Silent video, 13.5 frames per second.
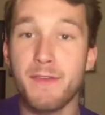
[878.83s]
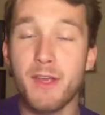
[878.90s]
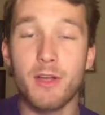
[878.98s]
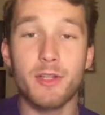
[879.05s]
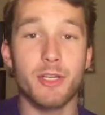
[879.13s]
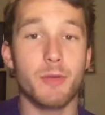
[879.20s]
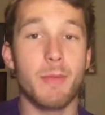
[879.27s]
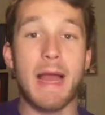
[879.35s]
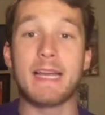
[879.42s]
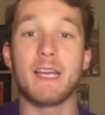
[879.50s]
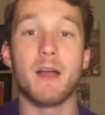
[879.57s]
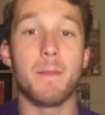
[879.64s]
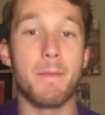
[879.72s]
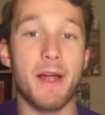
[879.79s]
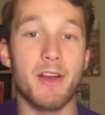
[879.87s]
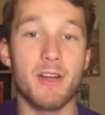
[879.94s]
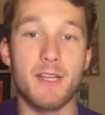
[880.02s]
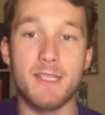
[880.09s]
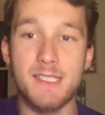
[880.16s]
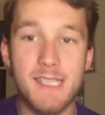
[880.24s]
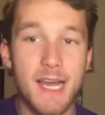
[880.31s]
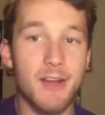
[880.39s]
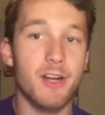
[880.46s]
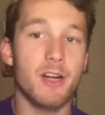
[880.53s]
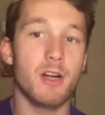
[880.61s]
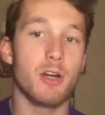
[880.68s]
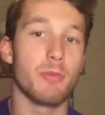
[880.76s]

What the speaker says: field or backing up Byron in center